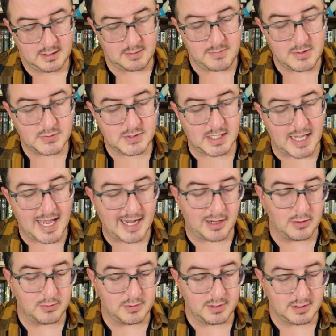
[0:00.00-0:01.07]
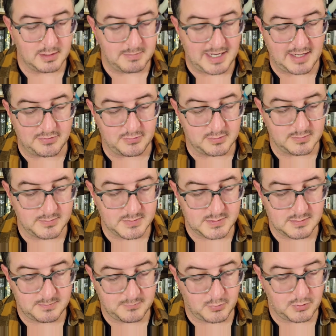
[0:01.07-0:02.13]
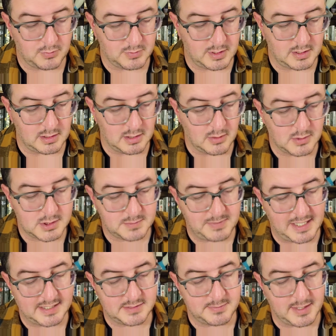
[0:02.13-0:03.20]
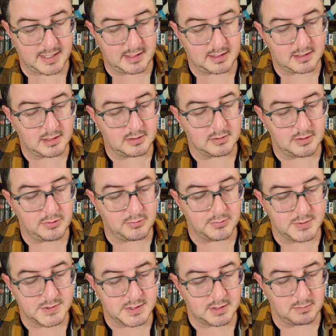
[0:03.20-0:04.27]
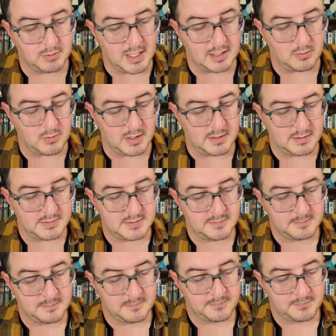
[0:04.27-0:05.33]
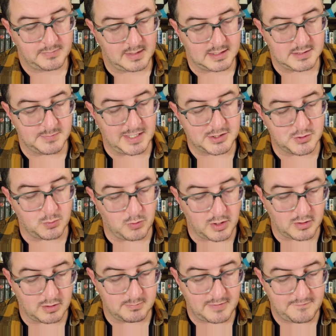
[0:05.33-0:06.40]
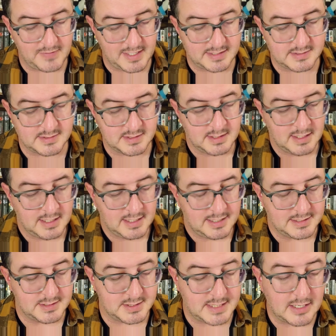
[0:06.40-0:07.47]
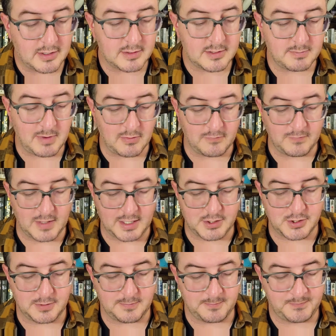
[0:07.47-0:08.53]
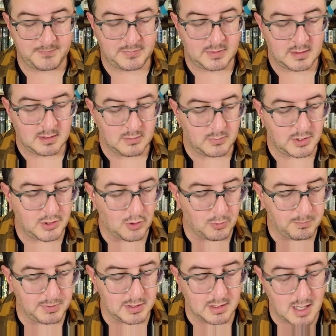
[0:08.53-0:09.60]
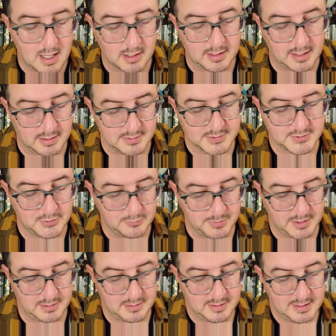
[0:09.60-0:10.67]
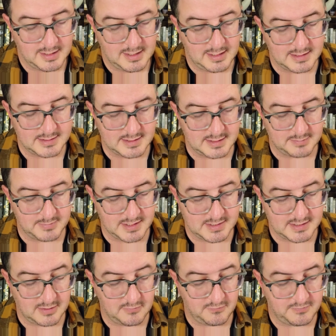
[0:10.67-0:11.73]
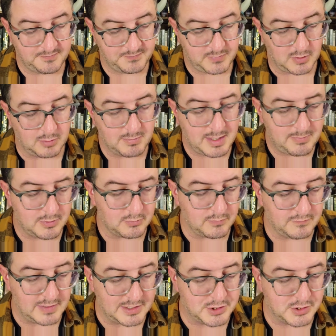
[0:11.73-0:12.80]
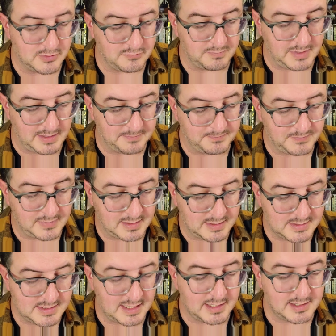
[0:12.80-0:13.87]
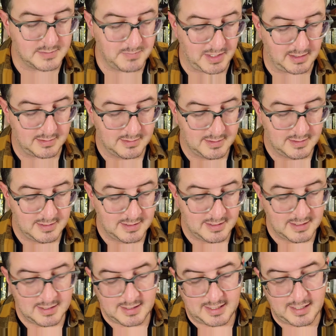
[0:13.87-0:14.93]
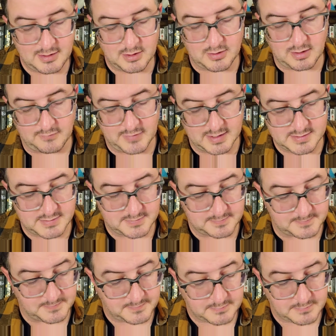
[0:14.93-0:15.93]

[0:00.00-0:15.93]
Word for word: The music echoed in the bathrooms, with only the lowest bass making it clearly through the cinder block walls. I splashed some water on my face and stared into my reflection. We don't belong here, stupid, I said to myself, or maybe the reflection of me said it to me. Either of us